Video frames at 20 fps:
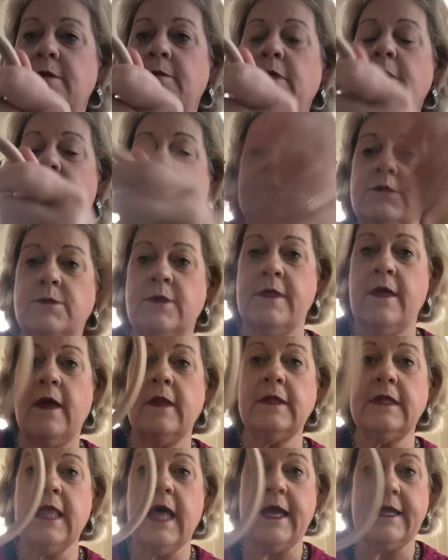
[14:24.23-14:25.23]
impressed with
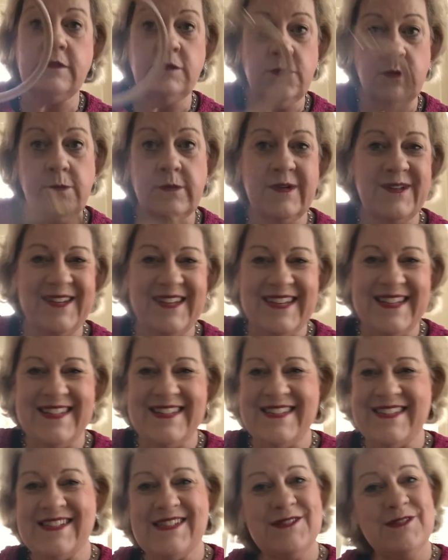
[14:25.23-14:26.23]
how light the lid
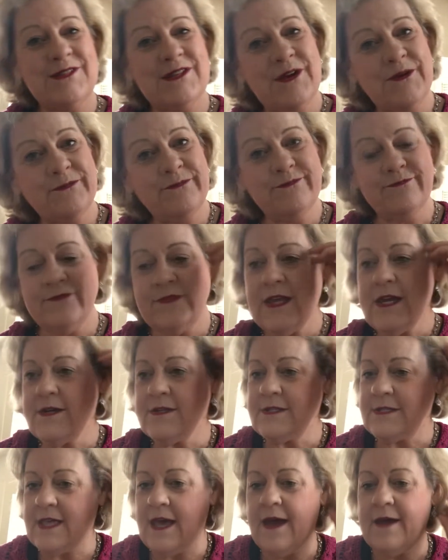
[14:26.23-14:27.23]
is. So
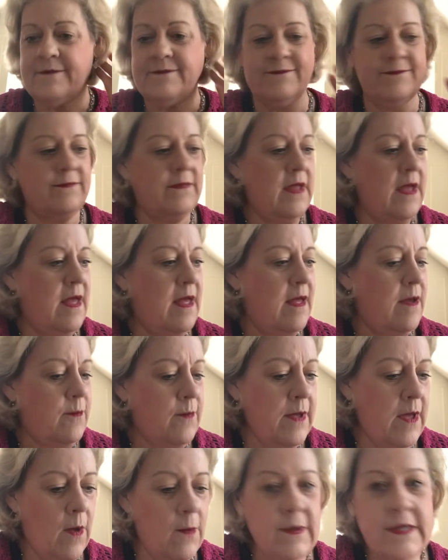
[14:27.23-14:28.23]
there's that.
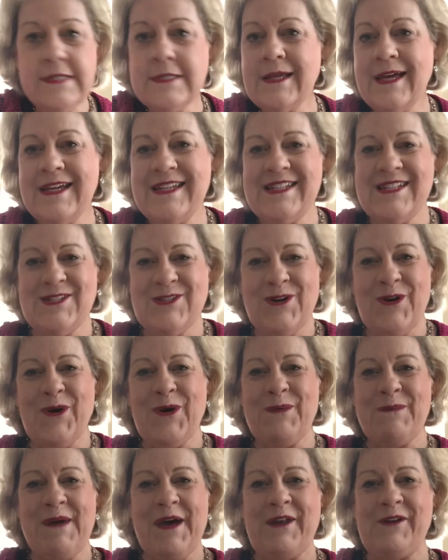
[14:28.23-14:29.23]
We always like to talk
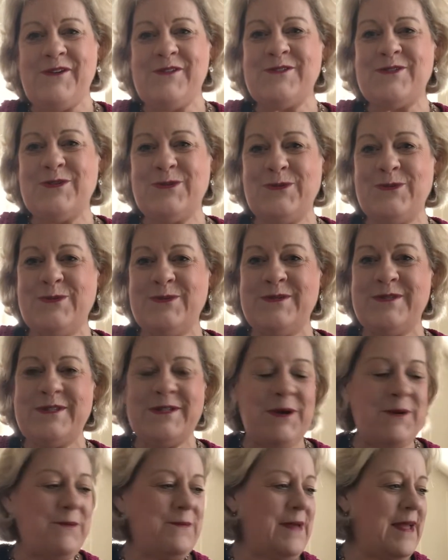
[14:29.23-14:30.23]
about our tools,
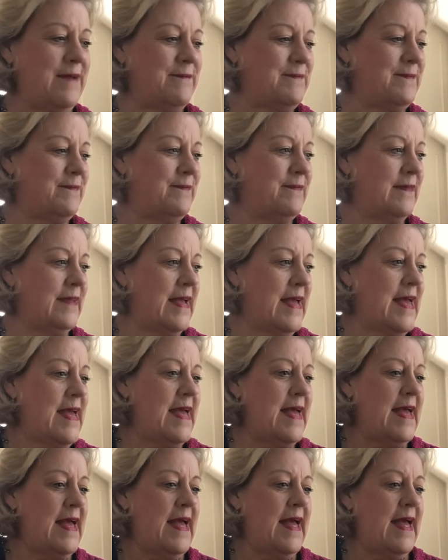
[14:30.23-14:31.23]
don't we?
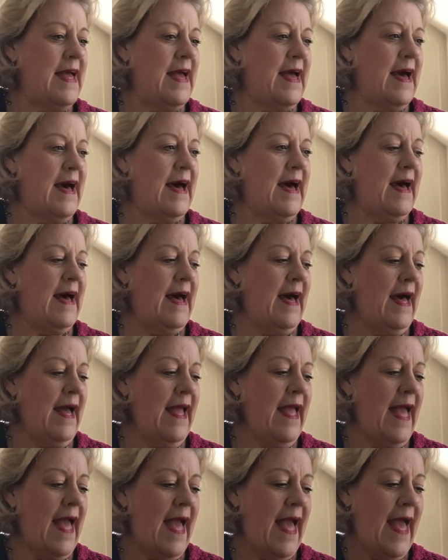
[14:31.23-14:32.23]
I
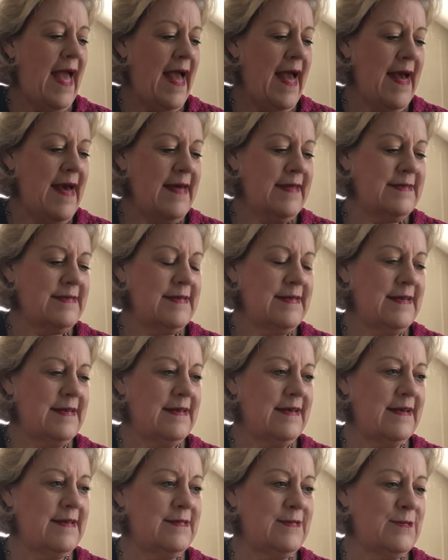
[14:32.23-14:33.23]
had
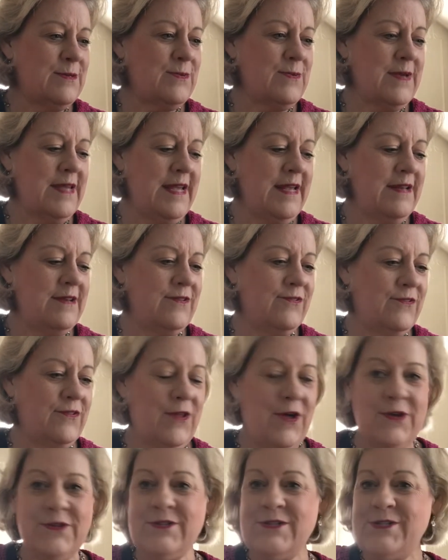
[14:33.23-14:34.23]
a sweet
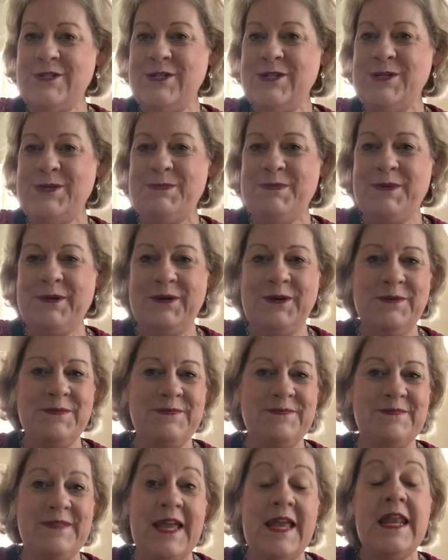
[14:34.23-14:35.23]
Flosstuber
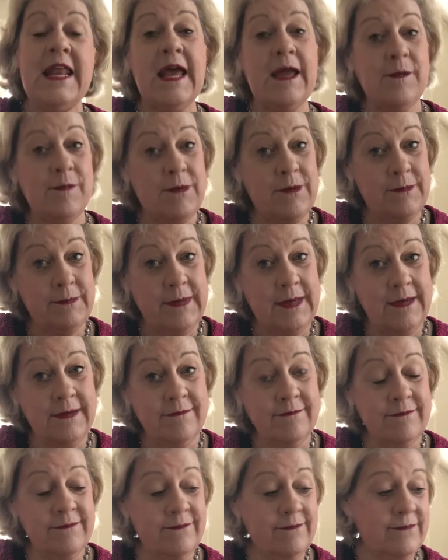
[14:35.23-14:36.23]
enable me
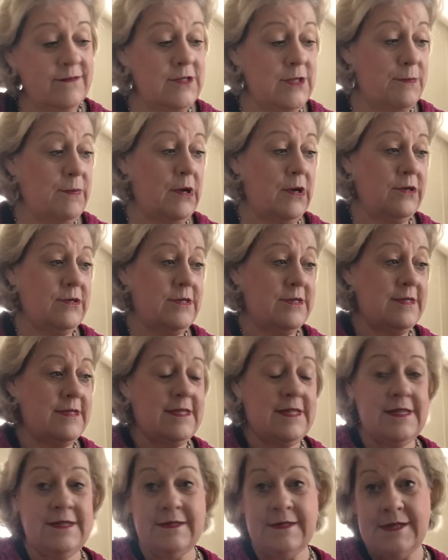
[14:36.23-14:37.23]
to purchase
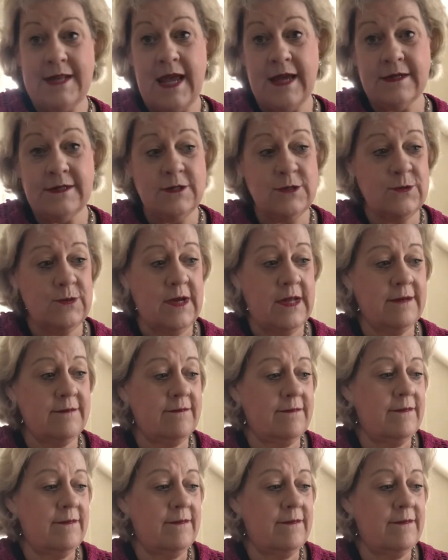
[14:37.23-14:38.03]
this next one.